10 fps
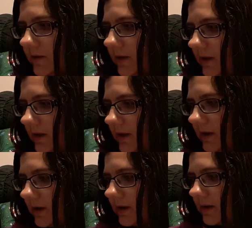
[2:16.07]
the
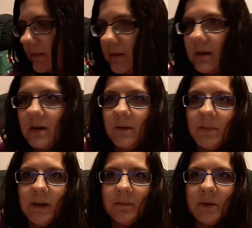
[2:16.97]

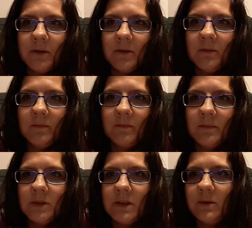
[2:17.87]
Black Pearl
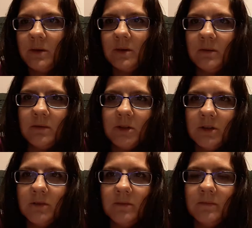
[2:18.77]
shower
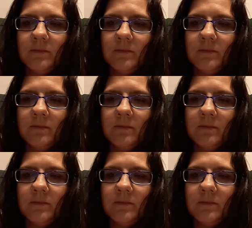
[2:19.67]
gel